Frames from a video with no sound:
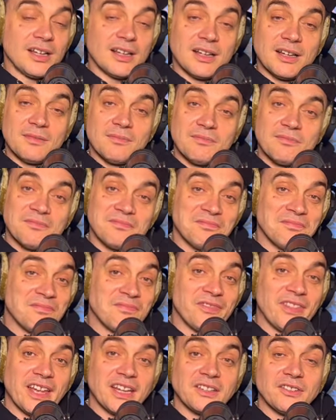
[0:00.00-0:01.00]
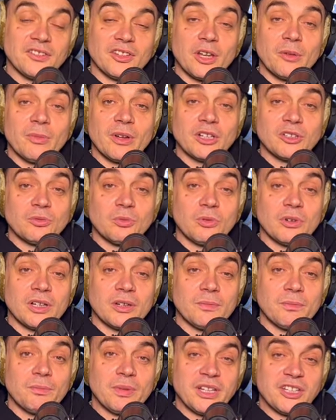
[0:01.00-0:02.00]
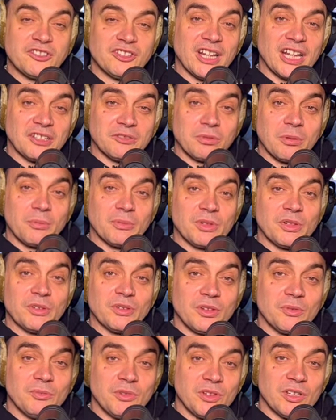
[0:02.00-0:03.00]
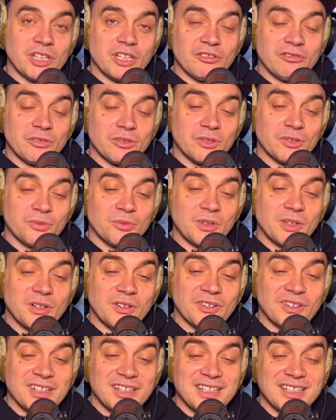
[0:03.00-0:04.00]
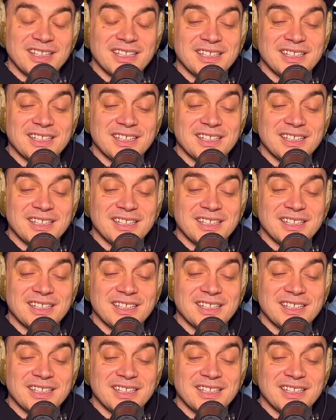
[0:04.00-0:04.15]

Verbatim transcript: Um, thanks so much, Won. Big shout to my Munich crew as well.